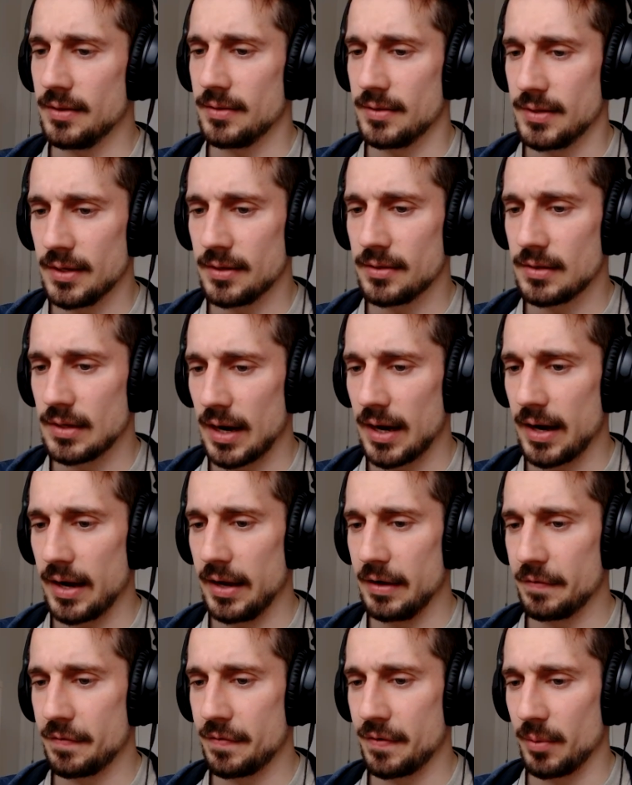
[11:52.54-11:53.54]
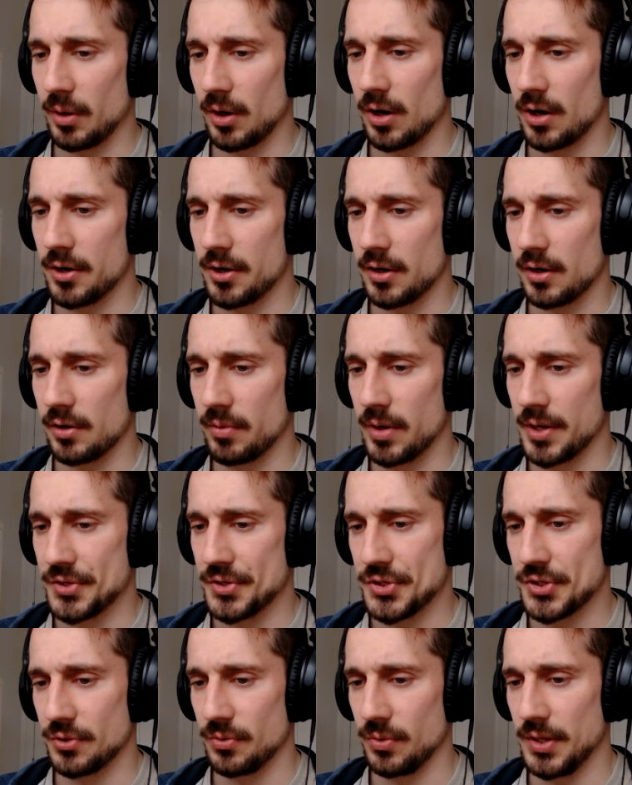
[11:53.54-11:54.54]
did die from a cardiac
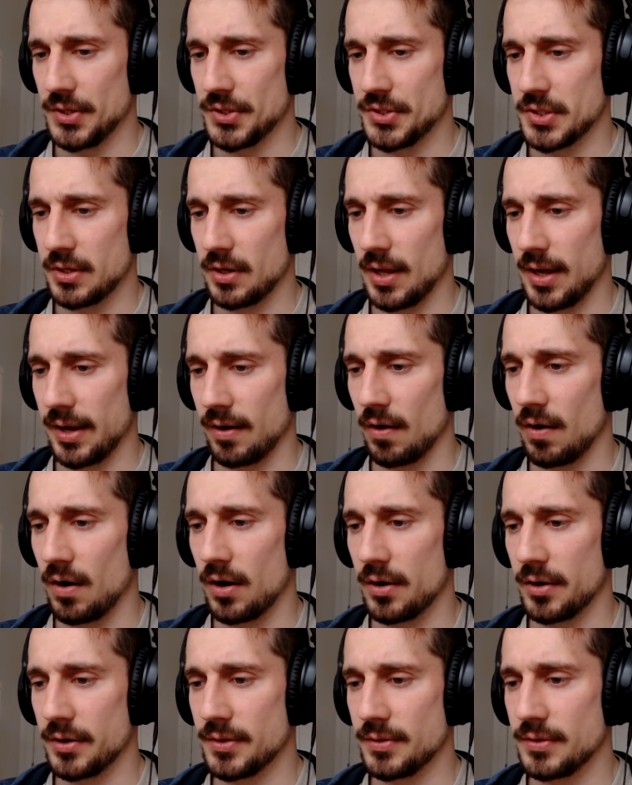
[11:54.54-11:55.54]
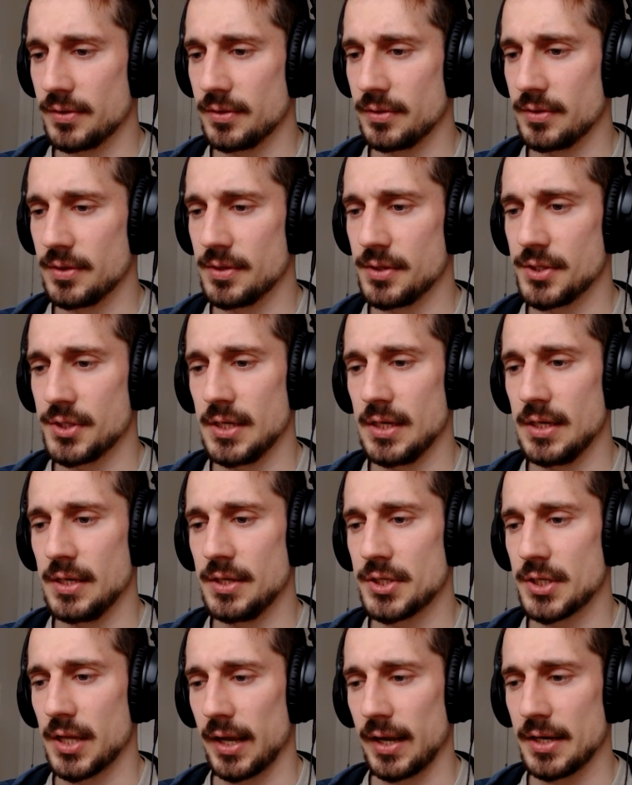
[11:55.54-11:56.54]
arrest. So is there like heart
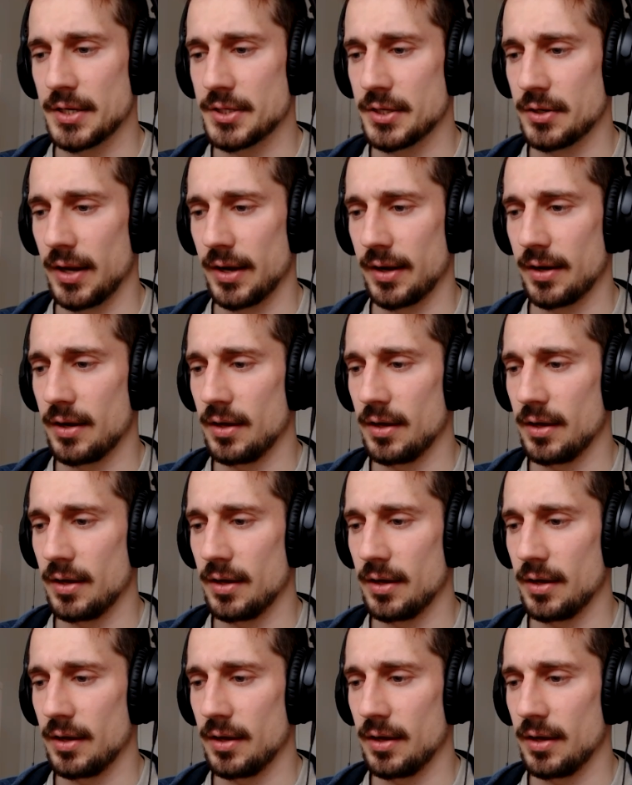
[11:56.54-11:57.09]
disease? Like, is there like